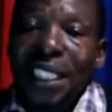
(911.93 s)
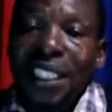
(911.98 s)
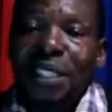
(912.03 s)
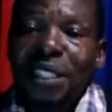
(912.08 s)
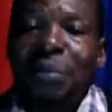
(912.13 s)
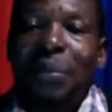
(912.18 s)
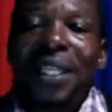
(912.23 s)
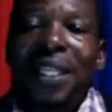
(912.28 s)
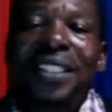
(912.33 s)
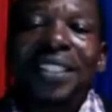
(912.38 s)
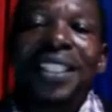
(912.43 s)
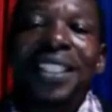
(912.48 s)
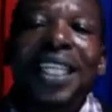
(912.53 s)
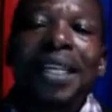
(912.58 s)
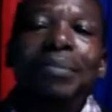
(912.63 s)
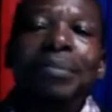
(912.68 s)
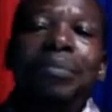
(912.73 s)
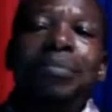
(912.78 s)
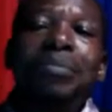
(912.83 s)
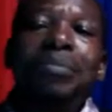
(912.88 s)
It makes
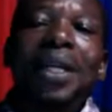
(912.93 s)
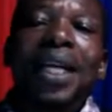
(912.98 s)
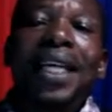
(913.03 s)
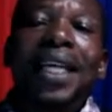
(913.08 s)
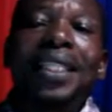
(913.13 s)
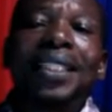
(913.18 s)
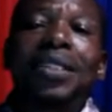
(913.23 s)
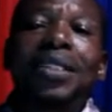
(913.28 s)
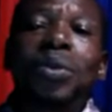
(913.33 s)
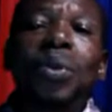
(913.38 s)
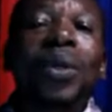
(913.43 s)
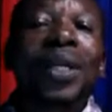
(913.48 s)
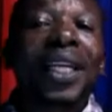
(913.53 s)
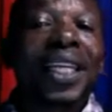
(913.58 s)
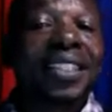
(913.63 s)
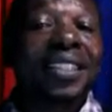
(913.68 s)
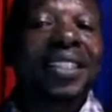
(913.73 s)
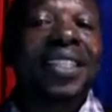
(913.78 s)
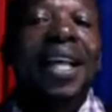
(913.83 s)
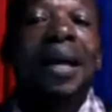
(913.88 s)
them to
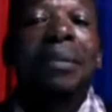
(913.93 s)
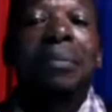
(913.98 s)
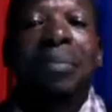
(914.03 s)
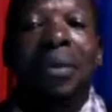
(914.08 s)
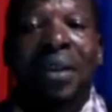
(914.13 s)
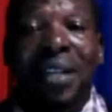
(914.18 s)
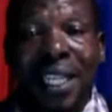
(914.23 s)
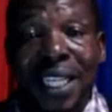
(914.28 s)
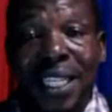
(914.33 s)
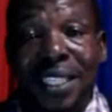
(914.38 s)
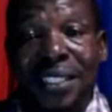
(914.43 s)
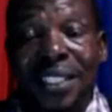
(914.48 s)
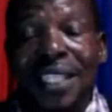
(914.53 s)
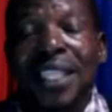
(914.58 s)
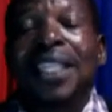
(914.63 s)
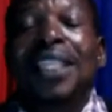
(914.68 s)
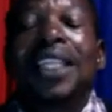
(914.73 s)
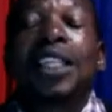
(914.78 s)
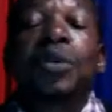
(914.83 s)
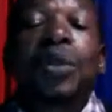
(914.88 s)
rest their brains,
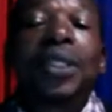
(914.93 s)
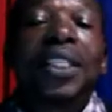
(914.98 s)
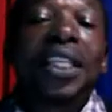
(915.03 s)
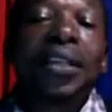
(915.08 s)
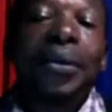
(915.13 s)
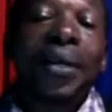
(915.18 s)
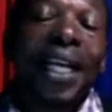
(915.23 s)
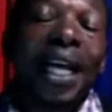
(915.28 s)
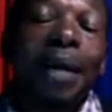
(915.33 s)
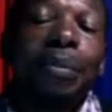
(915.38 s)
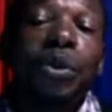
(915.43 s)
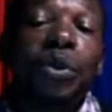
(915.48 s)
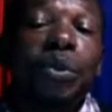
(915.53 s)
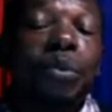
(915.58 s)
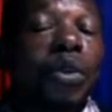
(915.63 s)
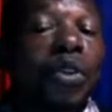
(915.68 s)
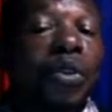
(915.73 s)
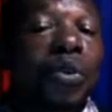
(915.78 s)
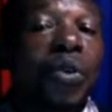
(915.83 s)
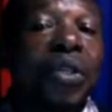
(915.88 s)
that when they wake up
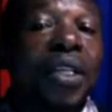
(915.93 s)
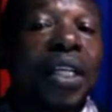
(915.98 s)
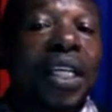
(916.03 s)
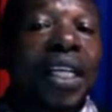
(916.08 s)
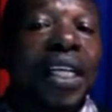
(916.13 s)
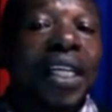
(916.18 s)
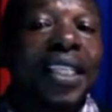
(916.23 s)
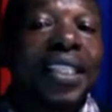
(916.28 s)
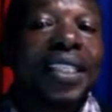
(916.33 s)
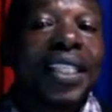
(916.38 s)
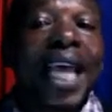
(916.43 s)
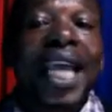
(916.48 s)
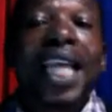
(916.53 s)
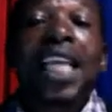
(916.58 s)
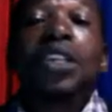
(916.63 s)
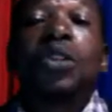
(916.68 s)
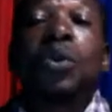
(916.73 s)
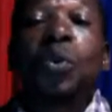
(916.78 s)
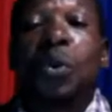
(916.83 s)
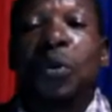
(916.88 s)
tomorrow, they're
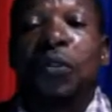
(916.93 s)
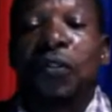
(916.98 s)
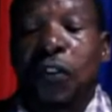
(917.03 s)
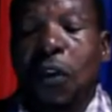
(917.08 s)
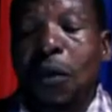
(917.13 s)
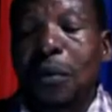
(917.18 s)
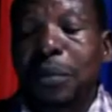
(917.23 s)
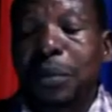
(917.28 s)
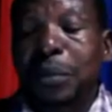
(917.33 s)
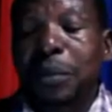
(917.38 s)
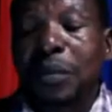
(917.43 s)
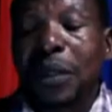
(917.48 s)
in good form.